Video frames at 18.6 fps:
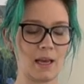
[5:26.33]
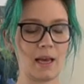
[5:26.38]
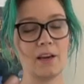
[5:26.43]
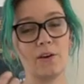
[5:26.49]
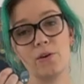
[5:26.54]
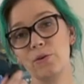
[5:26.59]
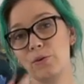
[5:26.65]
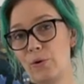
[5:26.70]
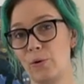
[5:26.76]
I
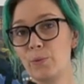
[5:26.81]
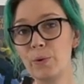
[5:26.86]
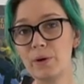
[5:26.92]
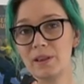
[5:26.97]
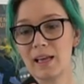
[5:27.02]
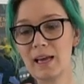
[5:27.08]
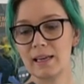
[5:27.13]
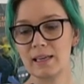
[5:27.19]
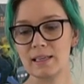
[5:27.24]
don't know
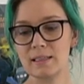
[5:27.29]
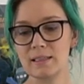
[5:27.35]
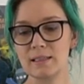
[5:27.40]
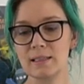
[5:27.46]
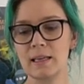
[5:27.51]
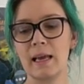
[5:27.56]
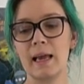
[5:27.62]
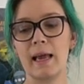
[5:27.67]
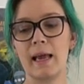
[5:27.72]
what that is.
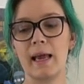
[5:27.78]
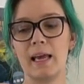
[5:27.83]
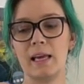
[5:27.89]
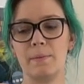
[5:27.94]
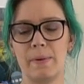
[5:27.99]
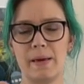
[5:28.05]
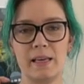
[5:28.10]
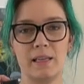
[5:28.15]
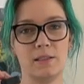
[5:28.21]

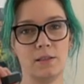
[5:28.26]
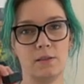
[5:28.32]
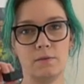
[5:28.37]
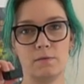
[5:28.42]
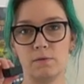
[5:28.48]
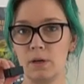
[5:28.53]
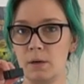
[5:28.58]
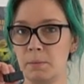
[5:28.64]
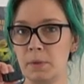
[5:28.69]
A piece
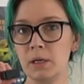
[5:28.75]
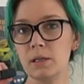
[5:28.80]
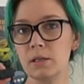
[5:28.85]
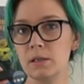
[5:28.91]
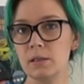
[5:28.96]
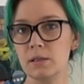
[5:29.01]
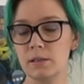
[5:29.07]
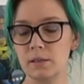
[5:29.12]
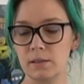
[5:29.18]
of rubber
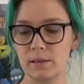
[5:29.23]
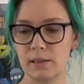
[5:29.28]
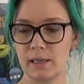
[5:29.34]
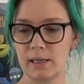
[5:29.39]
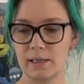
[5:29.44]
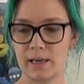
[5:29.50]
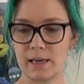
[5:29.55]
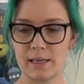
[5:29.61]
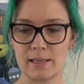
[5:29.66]

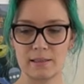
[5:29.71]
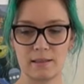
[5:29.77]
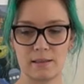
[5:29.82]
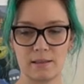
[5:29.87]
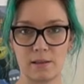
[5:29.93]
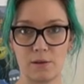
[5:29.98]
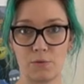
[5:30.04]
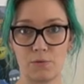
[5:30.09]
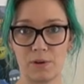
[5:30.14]
that has
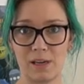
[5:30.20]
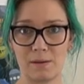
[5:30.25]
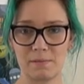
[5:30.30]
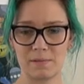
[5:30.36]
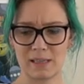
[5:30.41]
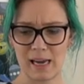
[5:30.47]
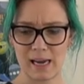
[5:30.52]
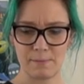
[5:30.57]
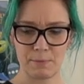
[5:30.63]

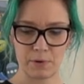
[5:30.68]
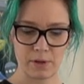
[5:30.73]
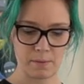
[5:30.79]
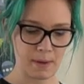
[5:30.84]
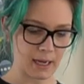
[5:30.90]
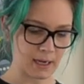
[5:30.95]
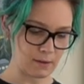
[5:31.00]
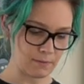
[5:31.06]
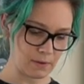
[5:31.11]
3M tape on the
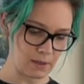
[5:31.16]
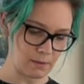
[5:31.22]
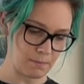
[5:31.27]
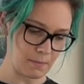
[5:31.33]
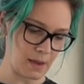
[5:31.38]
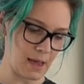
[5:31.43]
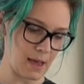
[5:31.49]
back of it.